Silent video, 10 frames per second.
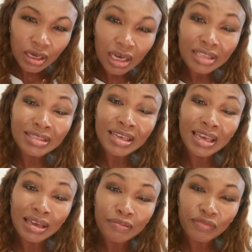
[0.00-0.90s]
unto
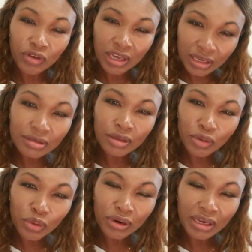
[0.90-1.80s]
Him for His
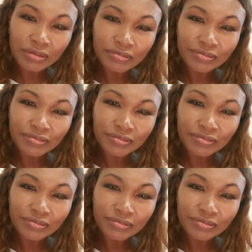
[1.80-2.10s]
glory.